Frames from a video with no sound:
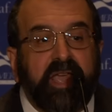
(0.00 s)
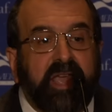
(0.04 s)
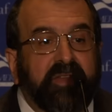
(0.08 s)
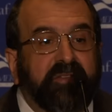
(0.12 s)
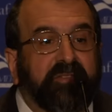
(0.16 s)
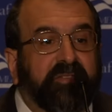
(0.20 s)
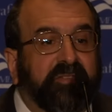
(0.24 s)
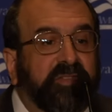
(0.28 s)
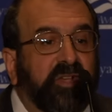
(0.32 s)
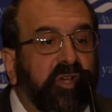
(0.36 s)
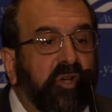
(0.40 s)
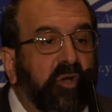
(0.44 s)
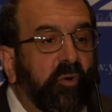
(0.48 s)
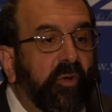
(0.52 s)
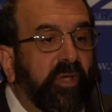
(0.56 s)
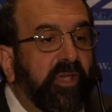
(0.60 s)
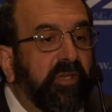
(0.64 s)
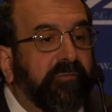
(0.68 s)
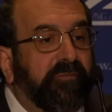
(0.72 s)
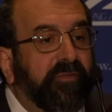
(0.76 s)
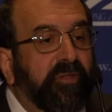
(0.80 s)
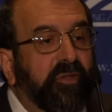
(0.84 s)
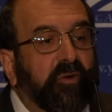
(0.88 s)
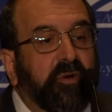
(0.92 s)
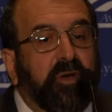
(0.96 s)
And so,
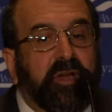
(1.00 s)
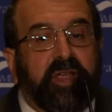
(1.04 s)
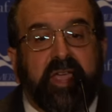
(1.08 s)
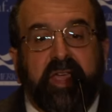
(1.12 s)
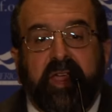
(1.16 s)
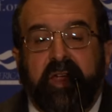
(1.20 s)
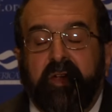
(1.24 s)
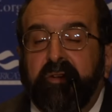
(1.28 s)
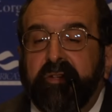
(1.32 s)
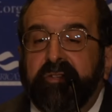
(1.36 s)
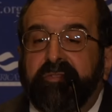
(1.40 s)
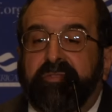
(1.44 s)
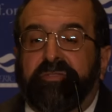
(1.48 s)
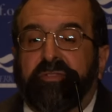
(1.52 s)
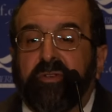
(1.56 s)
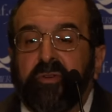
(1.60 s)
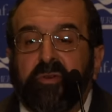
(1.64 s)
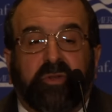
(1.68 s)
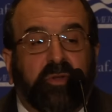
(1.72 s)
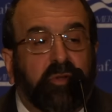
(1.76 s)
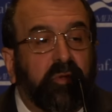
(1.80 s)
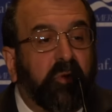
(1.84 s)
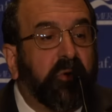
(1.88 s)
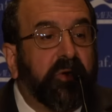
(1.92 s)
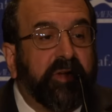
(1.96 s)
if your hair is so
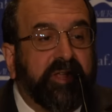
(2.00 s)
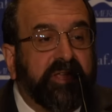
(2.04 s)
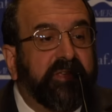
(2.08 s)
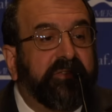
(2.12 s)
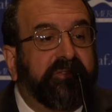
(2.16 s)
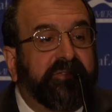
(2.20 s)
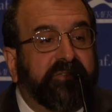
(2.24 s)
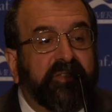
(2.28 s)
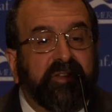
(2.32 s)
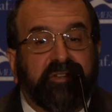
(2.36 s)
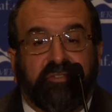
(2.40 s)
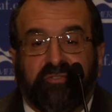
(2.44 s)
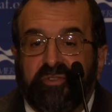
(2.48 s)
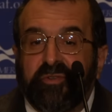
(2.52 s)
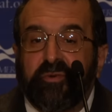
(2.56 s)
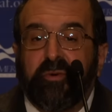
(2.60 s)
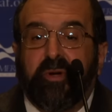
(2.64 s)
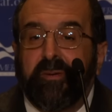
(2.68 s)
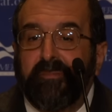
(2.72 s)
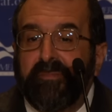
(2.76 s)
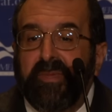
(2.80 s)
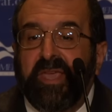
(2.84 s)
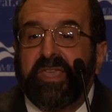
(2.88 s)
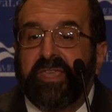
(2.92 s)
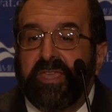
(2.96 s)
glorious that you
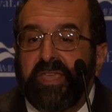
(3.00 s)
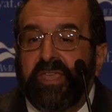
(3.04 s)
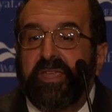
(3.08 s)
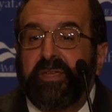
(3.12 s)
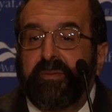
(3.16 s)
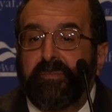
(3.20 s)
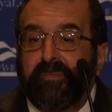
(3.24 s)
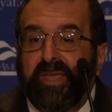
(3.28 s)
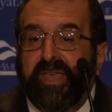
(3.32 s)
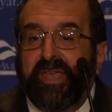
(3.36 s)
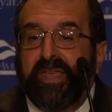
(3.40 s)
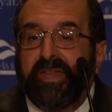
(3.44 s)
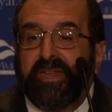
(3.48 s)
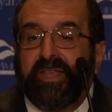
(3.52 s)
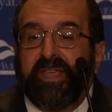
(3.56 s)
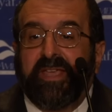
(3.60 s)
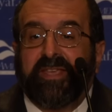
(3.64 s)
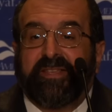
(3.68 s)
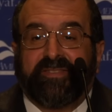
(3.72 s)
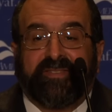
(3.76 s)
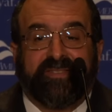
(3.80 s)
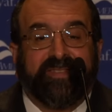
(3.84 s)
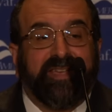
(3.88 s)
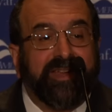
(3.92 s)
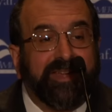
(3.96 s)
are making men
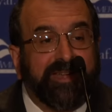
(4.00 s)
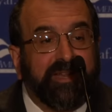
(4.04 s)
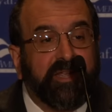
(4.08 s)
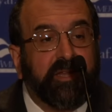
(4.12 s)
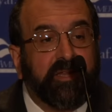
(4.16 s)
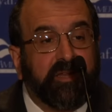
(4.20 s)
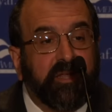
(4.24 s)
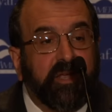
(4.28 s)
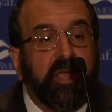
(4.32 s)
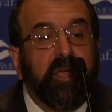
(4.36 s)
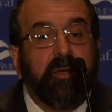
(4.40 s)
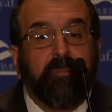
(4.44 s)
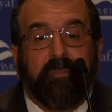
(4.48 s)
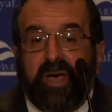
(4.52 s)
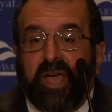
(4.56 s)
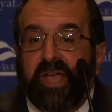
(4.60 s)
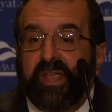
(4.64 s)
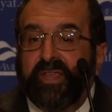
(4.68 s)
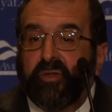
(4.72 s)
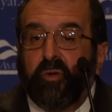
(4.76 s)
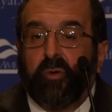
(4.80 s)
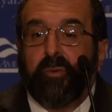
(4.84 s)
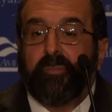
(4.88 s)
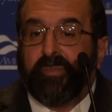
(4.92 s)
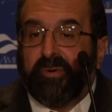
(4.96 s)
excited by
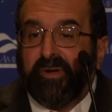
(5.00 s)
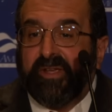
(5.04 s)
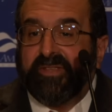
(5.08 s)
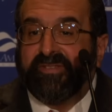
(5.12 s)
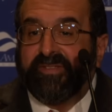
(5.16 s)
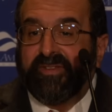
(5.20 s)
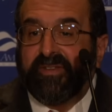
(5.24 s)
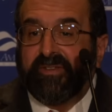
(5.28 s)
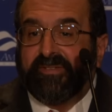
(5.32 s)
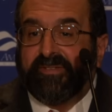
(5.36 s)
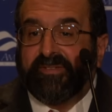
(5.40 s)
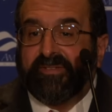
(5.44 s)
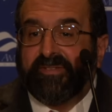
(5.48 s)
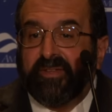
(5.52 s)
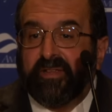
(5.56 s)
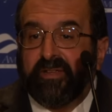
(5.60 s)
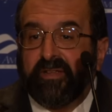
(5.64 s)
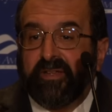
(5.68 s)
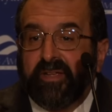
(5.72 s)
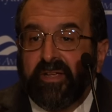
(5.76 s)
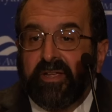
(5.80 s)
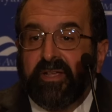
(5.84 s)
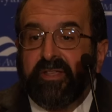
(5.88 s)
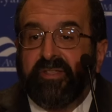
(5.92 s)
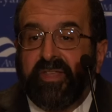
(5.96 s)
your presence,
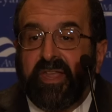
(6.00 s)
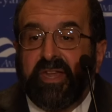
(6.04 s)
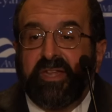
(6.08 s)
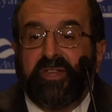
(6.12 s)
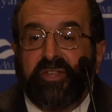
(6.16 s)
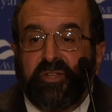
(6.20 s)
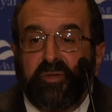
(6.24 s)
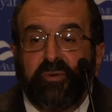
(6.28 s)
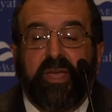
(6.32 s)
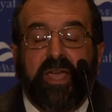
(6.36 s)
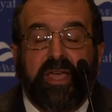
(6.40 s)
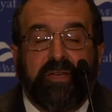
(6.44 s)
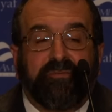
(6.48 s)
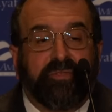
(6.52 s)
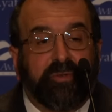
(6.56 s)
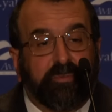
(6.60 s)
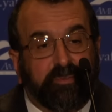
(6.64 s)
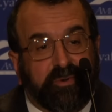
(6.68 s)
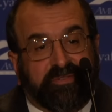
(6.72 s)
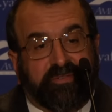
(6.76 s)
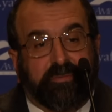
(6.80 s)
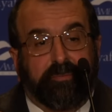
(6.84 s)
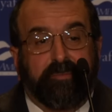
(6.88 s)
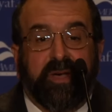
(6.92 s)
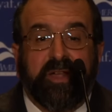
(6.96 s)
then you have the
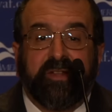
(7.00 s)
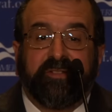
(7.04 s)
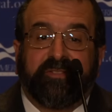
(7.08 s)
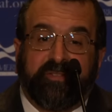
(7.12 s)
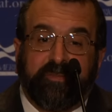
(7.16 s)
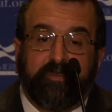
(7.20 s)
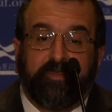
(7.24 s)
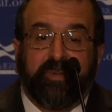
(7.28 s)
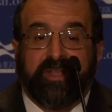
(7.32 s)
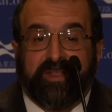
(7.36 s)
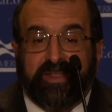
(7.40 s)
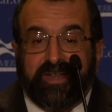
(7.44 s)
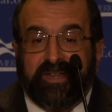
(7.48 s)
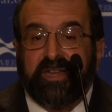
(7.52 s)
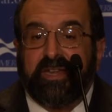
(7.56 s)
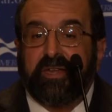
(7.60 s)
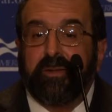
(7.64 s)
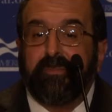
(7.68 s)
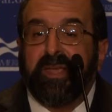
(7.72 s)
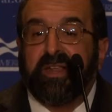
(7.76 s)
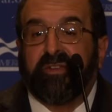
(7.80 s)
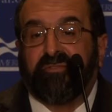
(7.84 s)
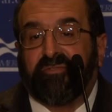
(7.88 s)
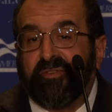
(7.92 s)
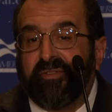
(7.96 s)
responsibility
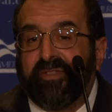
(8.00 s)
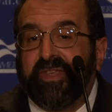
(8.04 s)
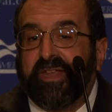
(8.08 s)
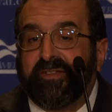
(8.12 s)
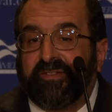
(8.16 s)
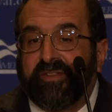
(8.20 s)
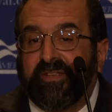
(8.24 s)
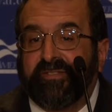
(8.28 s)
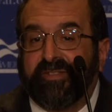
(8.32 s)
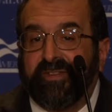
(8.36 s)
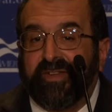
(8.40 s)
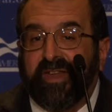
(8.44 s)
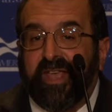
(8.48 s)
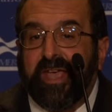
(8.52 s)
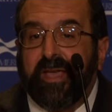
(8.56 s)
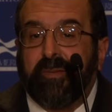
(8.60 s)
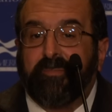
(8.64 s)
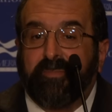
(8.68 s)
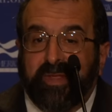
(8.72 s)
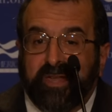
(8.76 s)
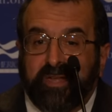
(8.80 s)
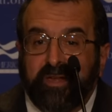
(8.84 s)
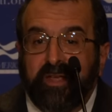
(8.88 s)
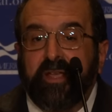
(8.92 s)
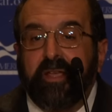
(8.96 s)
to make sure that doesn't
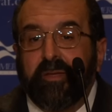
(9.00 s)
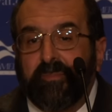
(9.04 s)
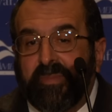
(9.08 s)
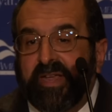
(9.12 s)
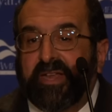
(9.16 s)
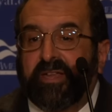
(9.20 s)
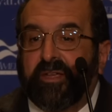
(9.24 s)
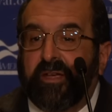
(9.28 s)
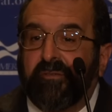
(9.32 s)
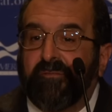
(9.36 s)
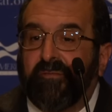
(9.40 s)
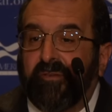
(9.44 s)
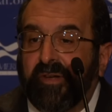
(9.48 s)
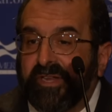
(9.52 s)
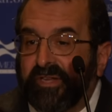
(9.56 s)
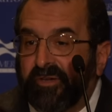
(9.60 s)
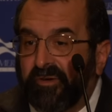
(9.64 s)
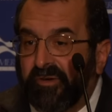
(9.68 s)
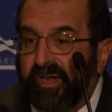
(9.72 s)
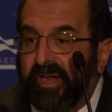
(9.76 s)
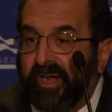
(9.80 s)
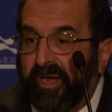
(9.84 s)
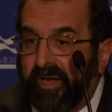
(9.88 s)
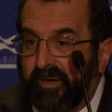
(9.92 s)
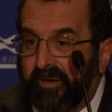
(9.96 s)
happen by covering
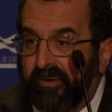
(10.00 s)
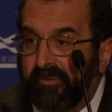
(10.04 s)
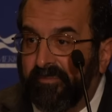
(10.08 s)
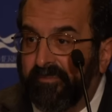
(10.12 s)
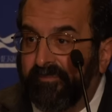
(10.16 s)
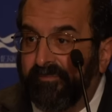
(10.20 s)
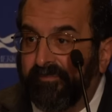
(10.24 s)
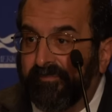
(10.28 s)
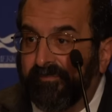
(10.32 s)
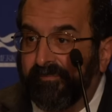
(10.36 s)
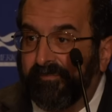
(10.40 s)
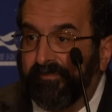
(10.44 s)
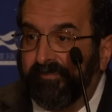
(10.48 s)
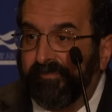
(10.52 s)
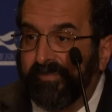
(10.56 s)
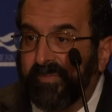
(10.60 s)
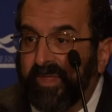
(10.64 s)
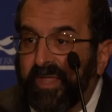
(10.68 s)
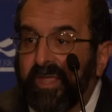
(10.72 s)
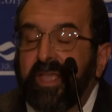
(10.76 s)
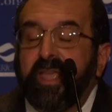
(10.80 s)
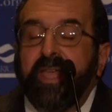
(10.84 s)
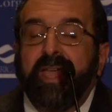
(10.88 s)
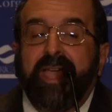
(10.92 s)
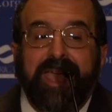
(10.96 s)
your hair.
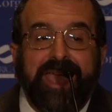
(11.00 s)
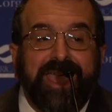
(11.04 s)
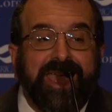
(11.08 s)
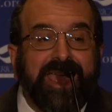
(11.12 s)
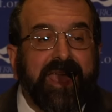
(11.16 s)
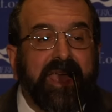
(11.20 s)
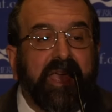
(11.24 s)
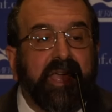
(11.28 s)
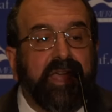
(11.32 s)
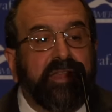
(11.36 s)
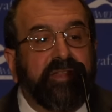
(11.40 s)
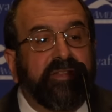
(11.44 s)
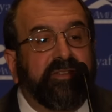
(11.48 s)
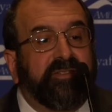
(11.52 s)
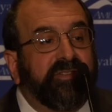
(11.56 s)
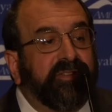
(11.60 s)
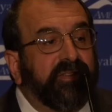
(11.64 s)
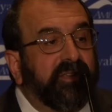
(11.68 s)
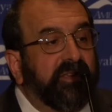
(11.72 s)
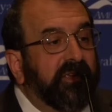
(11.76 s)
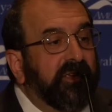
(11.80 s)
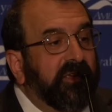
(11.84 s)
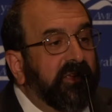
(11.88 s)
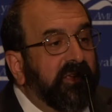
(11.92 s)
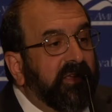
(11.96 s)
And
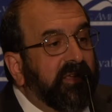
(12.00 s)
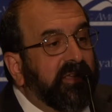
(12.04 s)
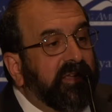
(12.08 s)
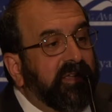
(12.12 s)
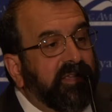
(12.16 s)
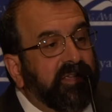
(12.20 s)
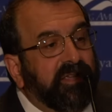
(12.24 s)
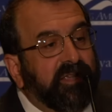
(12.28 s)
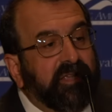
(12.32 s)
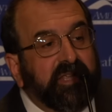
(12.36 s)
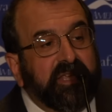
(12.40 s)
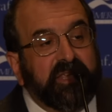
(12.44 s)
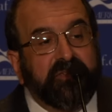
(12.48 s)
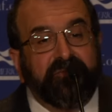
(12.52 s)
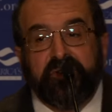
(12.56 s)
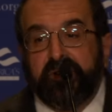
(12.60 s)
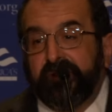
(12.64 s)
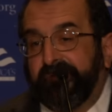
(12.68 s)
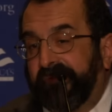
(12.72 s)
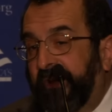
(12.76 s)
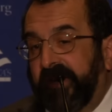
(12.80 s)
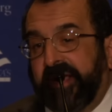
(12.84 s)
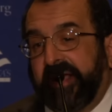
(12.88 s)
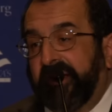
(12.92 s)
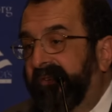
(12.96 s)
even
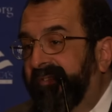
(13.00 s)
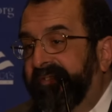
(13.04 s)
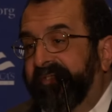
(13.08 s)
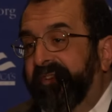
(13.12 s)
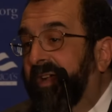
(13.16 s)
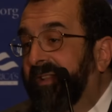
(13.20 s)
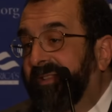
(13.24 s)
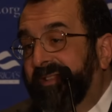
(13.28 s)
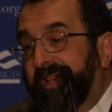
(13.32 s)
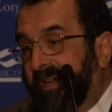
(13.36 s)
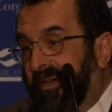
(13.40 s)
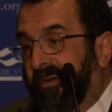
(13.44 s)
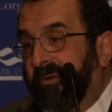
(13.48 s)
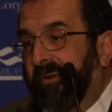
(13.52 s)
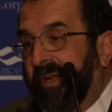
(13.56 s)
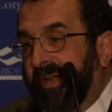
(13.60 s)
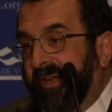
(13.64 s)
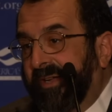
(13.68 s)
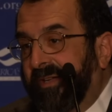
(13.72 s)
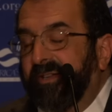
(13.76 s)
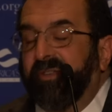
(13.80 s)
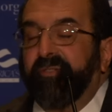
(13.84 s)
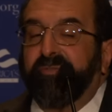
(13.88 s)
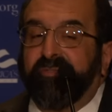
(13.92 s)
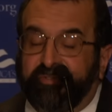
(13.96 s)
if your hair is not that great,
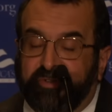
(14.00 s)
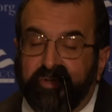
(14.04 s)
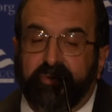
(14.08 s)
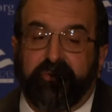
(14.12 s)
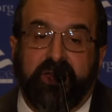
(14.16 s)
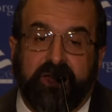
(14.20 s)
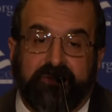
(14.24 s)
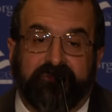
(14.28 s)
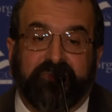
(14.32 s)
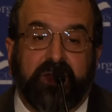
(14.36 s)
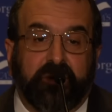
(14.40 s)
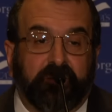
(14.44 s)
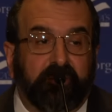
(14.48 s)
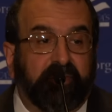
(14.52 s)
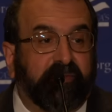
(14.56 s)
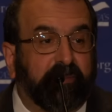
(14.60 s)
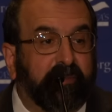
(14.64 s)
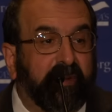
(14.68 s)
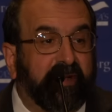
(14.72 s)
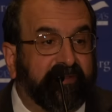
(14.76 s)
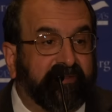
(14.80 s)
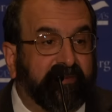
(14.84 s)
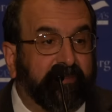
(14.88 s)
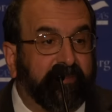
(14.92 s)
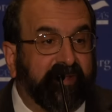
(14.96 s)
you still have that
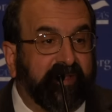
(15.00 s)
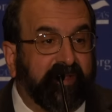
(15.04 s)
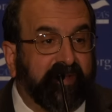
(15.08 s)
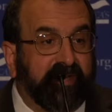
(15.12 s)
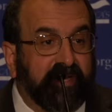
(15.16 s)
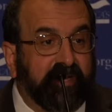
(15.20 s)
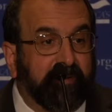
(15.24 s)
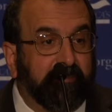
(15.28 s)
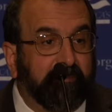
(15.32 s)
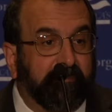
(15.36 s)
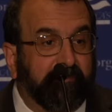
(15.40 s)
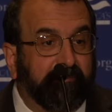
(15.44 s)
responsibility.